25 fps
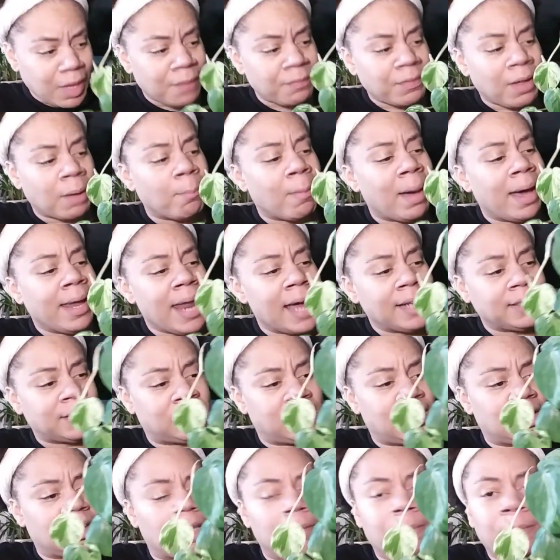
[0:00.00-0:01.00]
They might
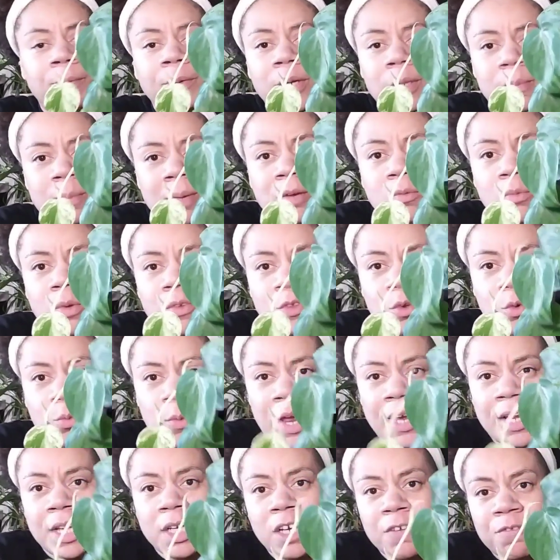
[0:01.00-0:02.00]
accidentally put them in with the
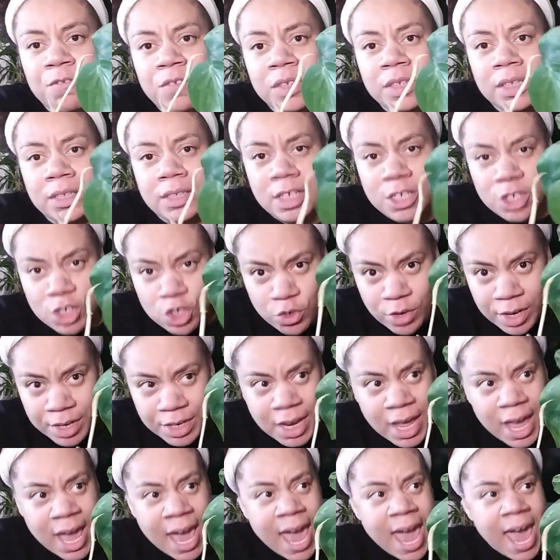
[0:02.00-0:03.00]
regular
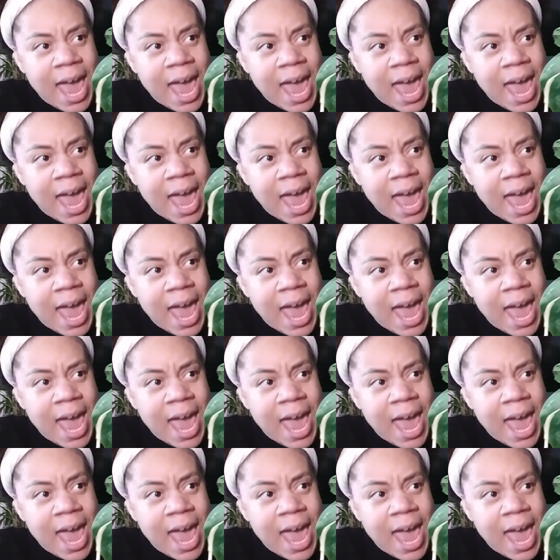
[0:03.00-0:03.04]
philodendron,